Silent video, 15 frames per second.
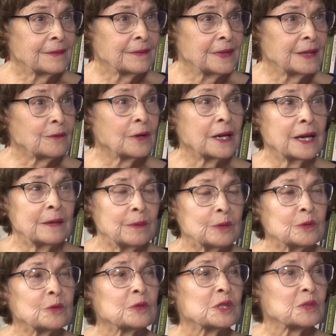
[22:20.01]
They were able
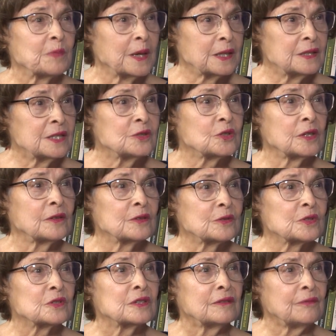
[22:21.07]
to respect each
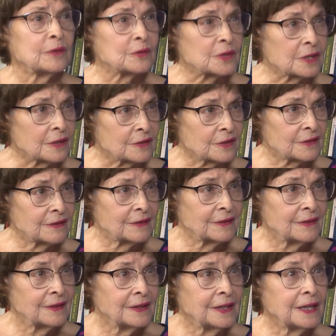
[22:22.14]
other's differences,
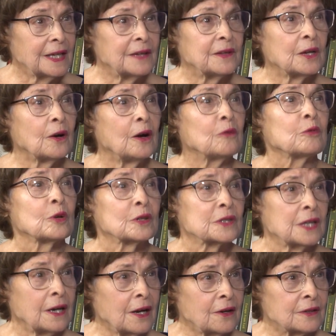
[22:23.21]
and they all worked
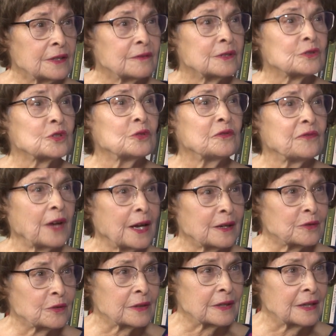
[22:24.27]
hard at the shoe
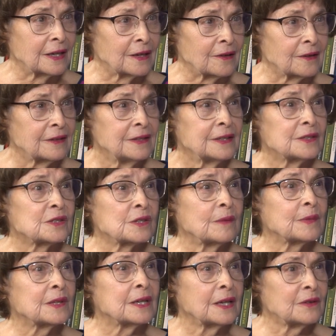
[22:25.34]
factory there, some
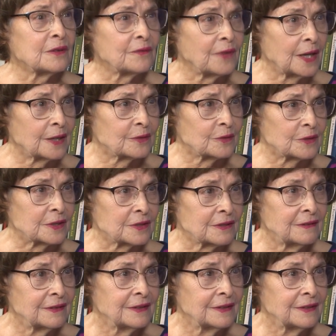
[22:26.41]
of the other factories.